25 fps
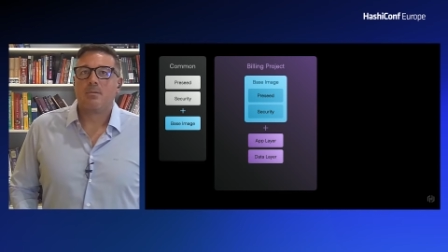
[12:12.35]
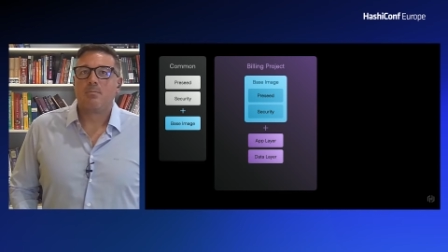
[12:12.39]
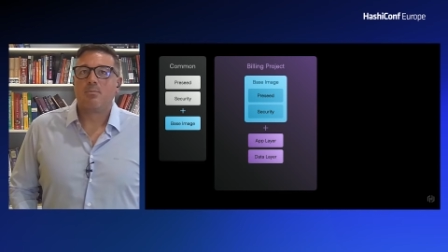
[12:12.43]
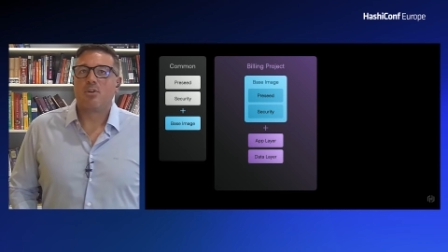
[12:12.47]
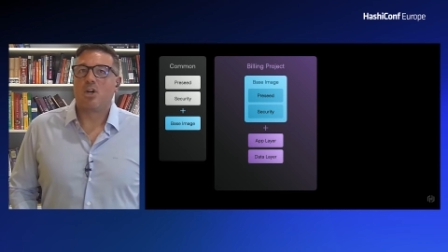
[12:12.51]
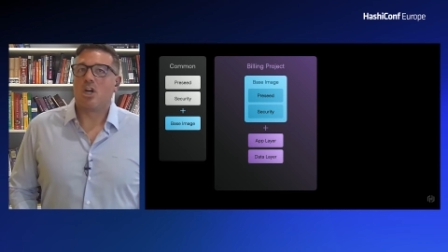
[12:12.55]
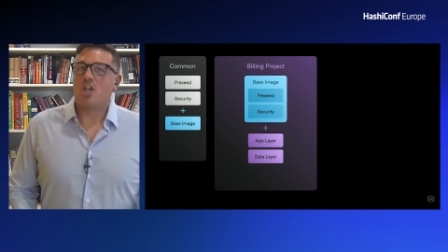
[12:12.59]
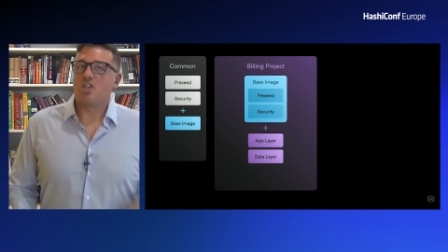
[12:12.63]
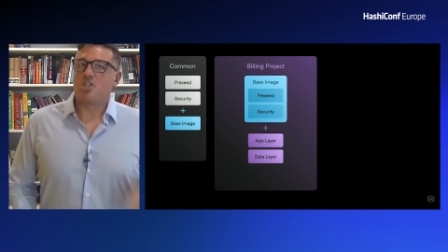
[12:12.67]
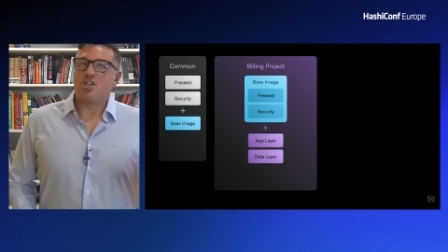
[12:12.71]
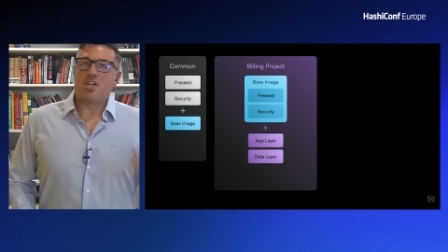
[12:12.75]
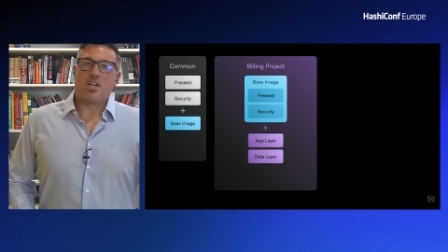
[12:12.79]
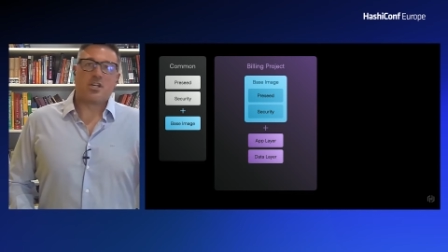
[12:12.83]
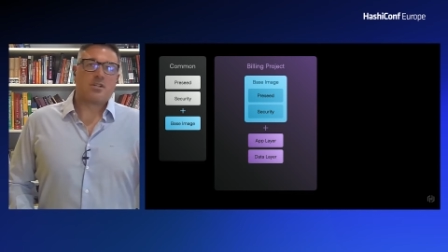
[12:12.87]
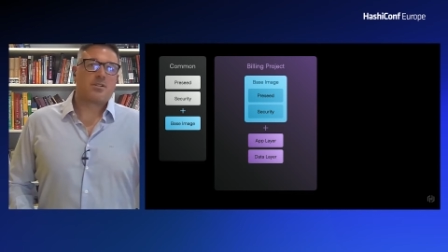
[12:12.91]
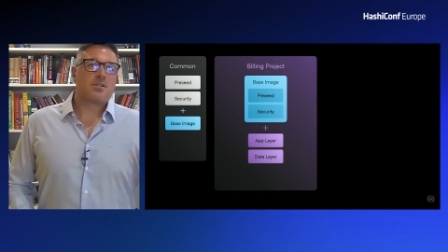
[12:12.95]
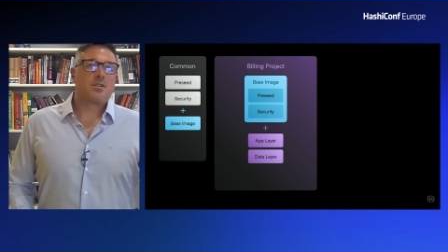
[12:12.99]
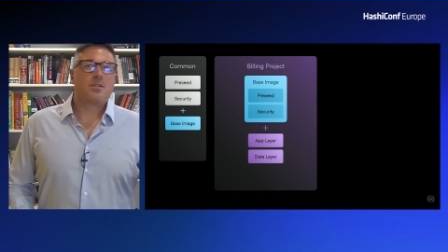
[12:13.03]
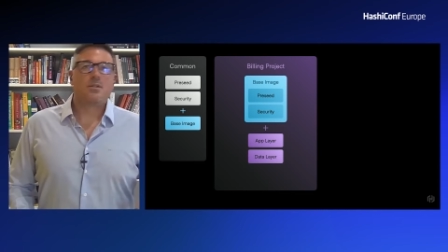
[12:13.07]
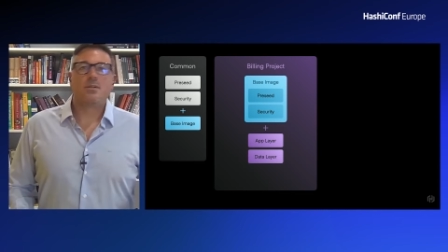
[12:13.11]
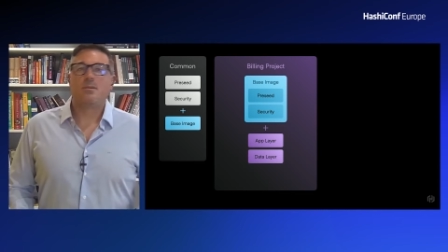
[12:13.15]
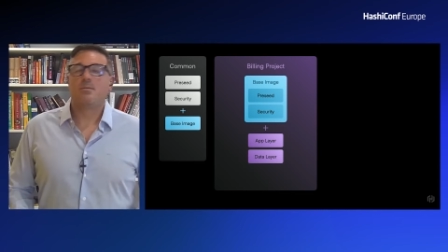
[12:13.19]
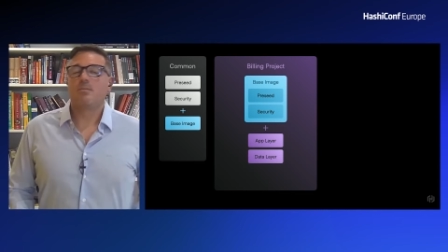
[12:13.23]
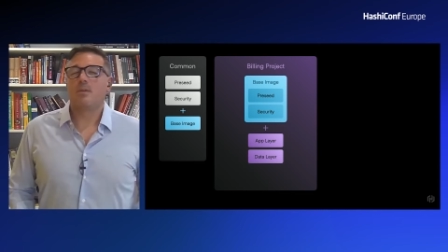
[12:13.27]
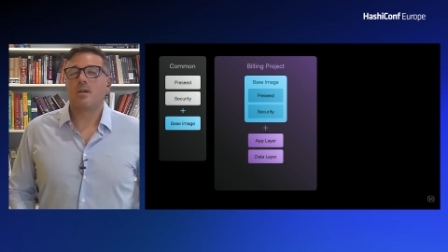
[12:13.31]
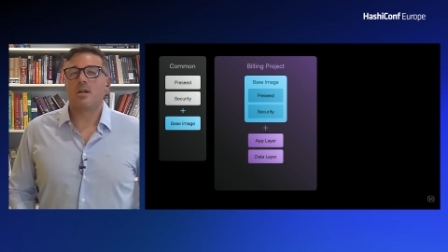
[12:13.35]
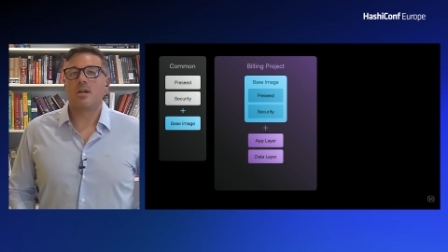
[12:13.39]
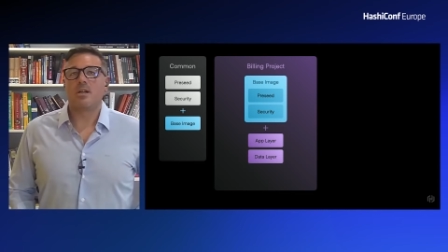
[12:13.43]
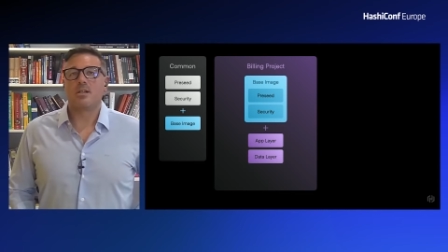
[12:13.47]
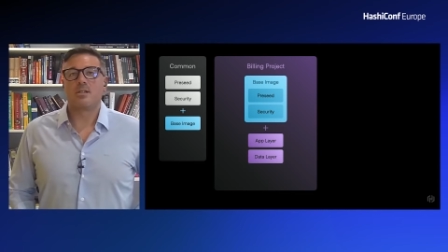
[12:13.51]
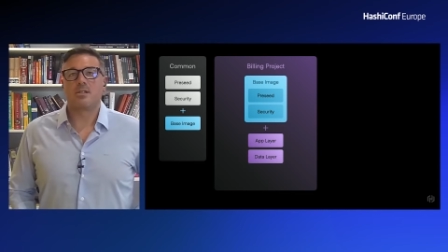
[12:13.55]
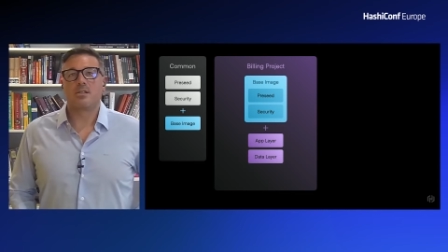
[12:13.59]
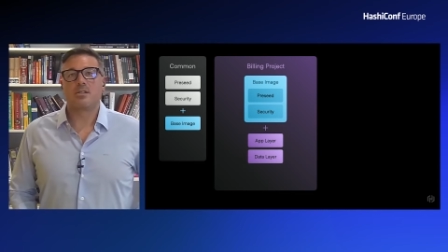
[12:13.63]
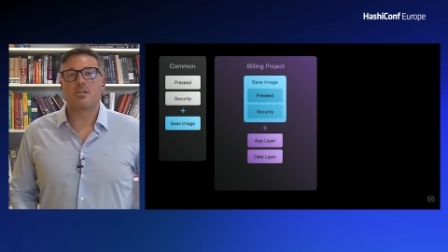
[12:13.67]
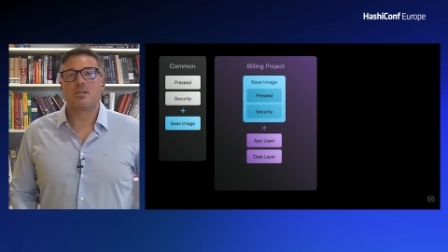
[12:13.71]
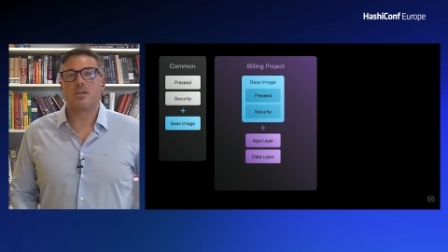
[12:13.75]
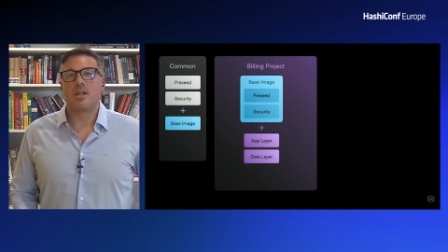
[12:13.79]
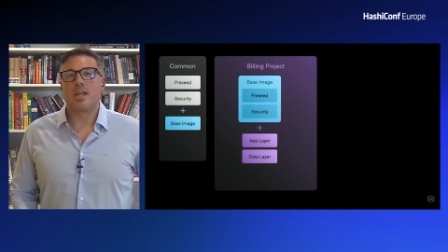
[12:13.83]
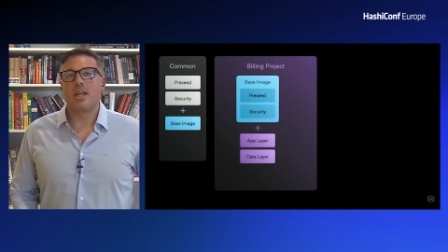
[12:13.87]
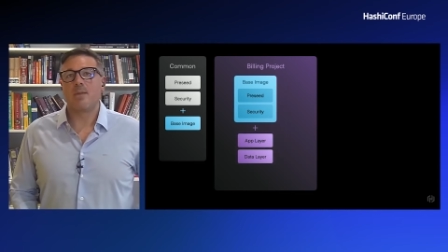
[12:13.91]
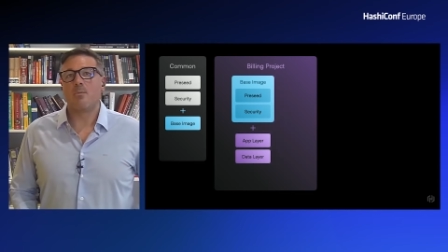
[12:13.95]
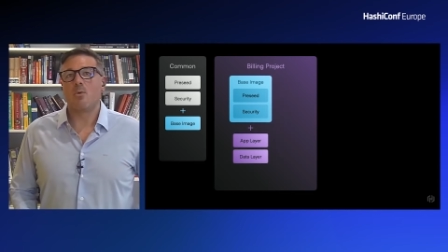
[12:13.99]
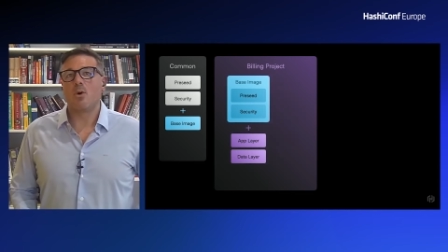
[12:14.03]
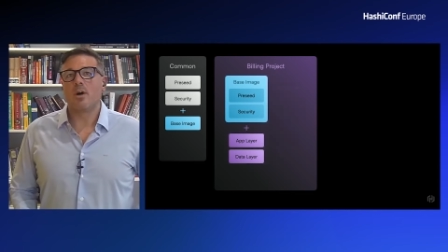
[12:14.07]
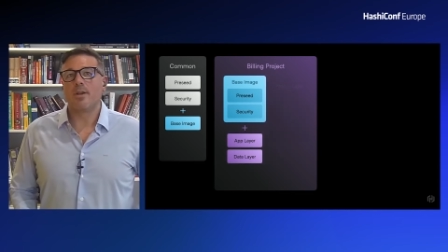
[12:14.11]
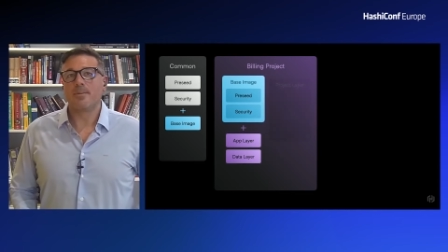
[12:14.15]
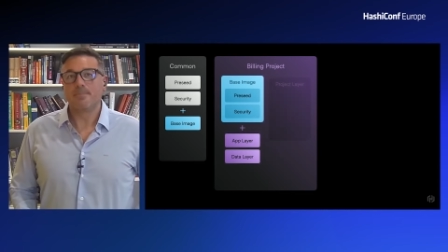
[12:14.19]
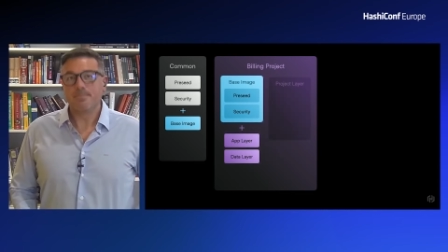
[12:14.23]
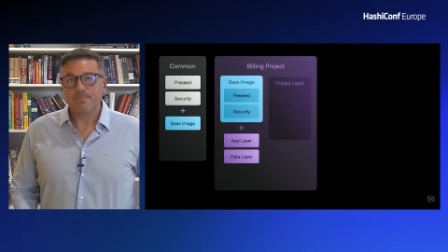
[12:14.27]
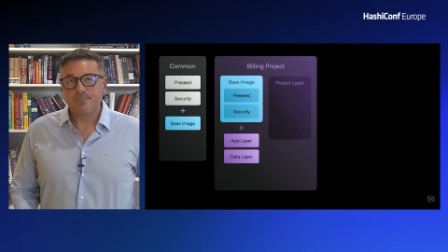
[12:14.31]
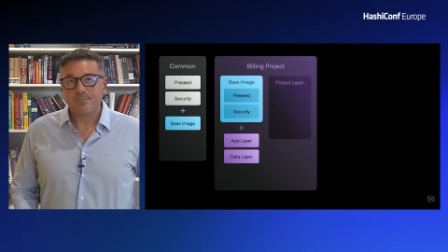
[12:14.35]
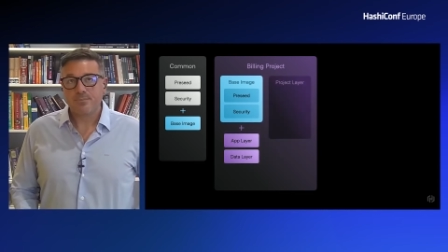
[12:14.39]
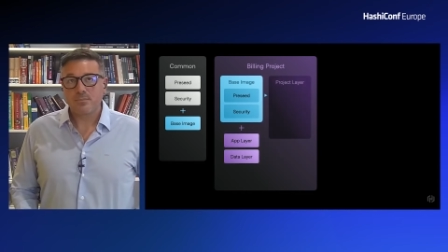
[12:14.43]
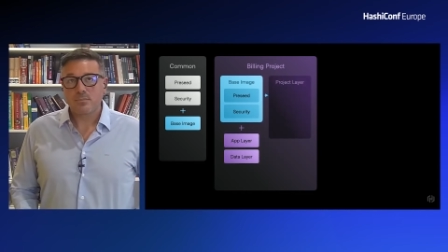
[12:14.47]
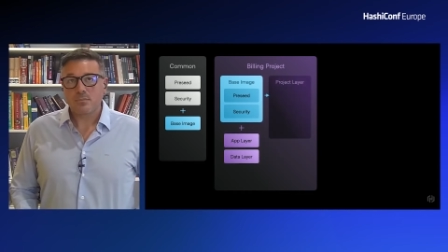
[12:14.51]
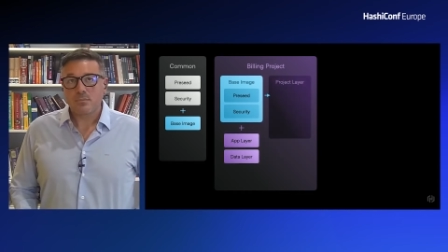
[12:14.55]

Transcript: project, uh, just to name one,